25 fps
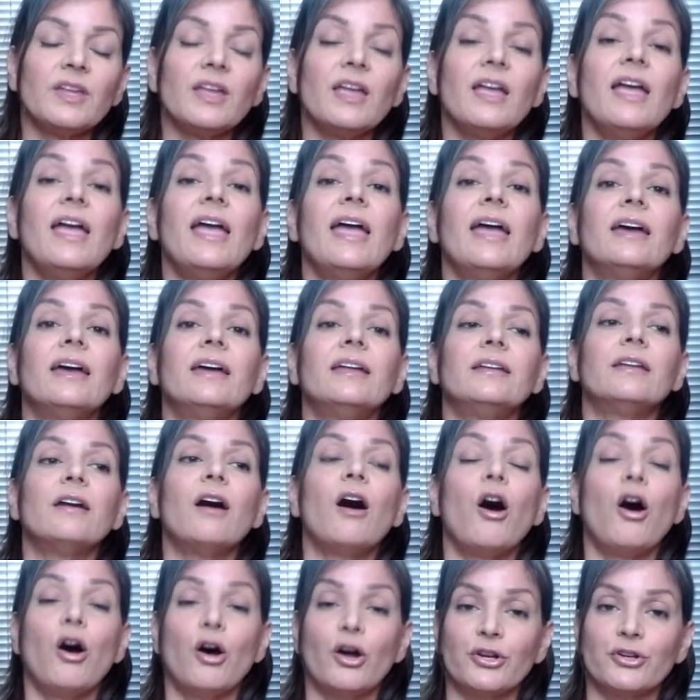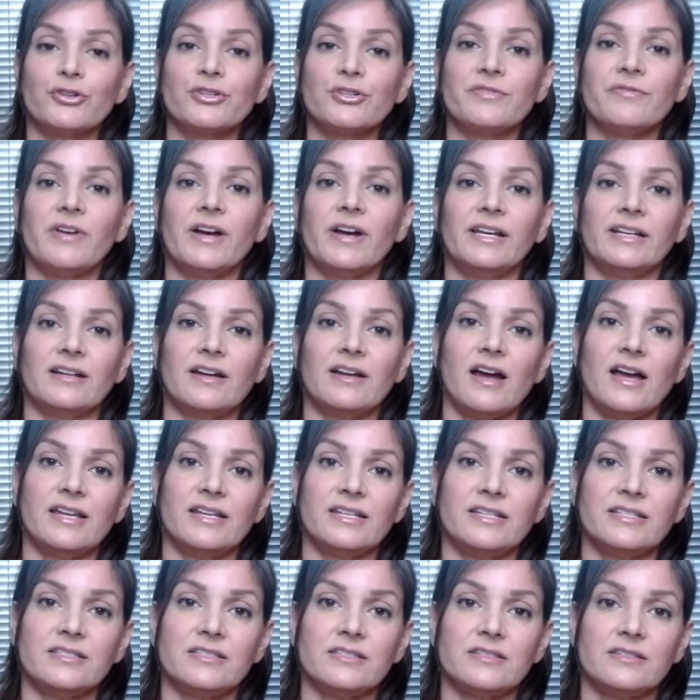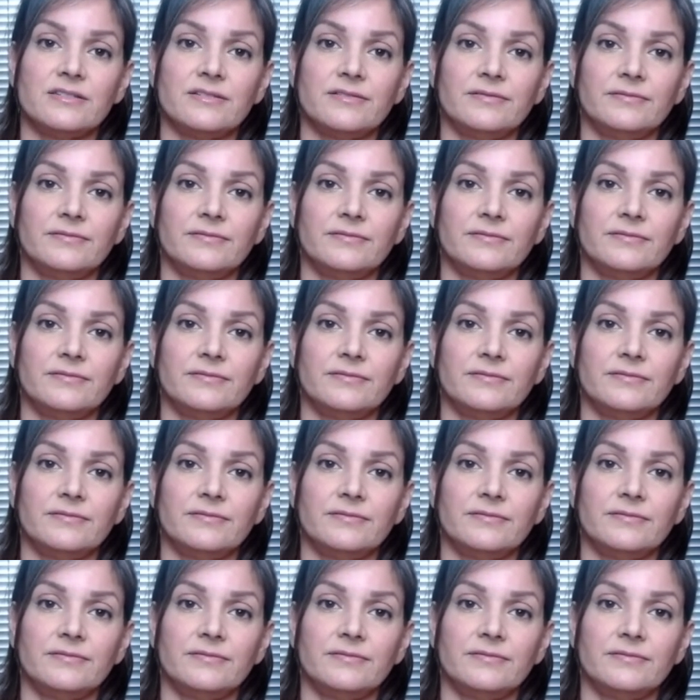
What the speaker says: and honor divine guidance.